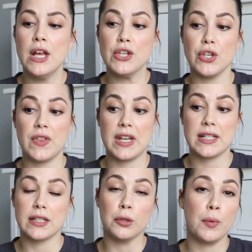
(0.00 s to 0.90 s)
so that
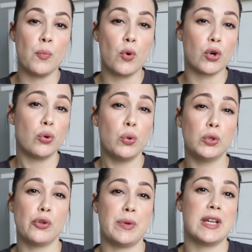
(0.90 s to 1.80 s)
it's a little bit more
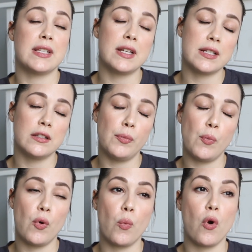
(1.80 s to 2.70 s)
cooler because it is a little
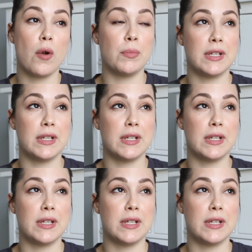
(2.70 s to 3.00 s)
bit more warm.